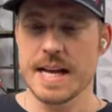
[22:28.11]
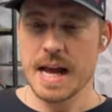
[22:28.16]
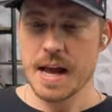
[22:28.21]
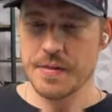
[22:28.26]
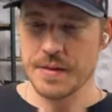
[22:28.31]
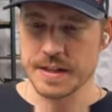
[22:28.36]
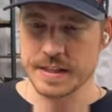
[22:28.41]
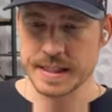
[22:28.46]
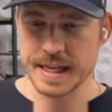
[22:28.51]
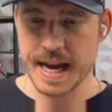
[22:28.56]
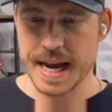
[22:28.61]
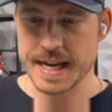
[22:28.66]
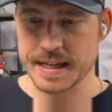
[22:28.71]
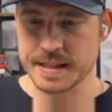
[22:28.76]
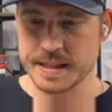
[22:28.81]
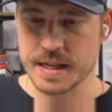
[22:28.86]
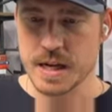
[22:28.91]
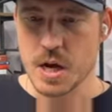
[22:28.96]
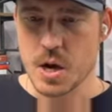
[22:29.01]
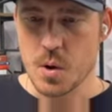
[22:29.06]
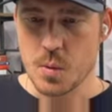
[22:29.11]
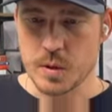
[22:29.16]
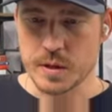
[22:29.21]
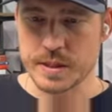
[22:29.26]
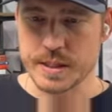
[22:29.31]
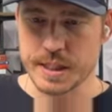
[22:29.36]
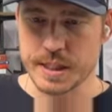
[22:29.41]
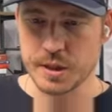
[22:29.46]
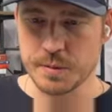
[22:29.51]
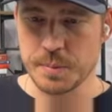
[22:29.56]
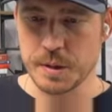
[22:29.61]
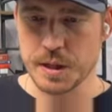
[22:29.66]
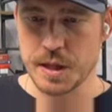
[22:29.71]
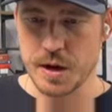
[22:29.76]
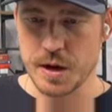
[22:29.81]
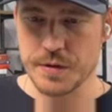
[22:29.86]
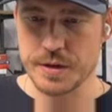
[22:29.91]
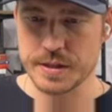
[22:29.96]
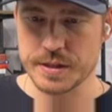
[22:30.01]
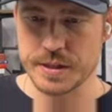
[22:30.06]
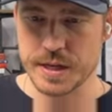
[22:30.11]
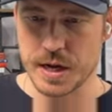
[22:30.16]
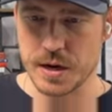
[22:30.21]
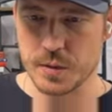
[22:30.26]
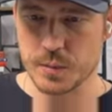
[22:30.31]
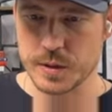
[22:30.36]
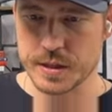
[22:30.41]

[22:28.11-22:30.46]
In this case, we're still below this zone.